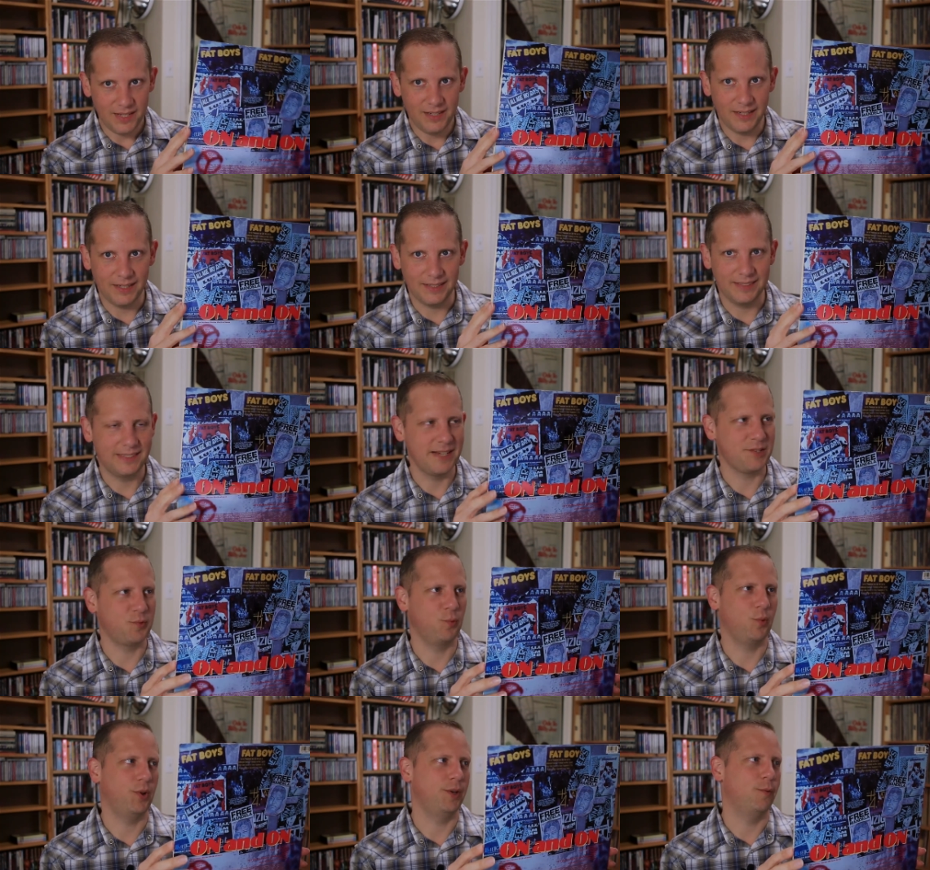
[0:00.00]
uh, it doesn't
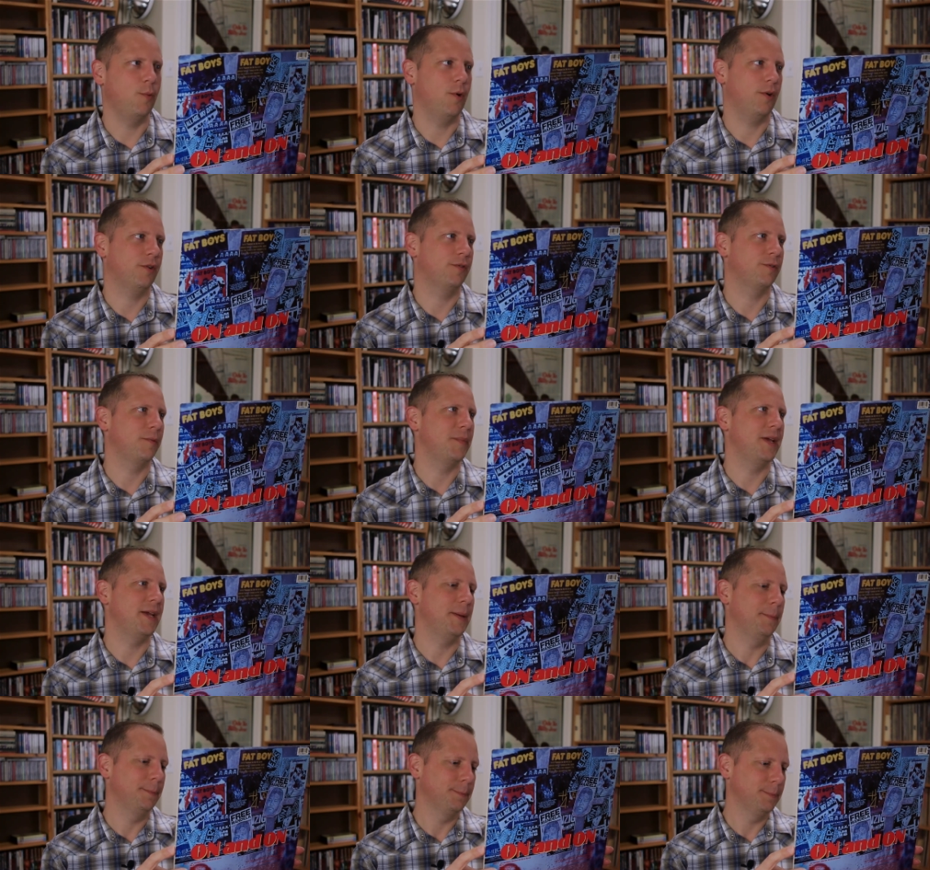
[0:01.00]
really work for
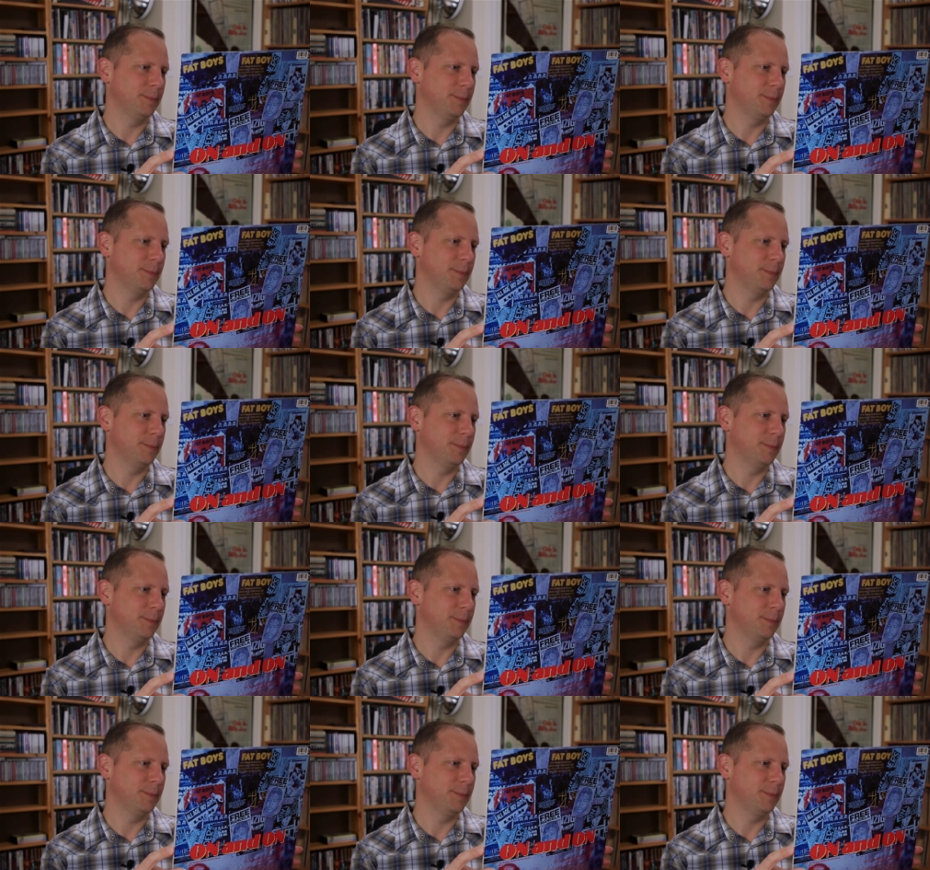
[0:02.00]
me.